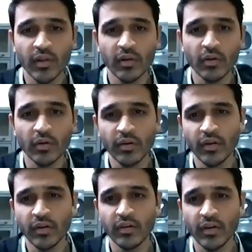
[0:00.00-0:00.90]
in lower
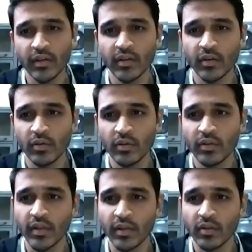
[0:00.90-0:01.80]
urinary tract include
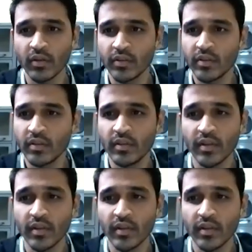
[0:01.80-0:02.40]
psychological,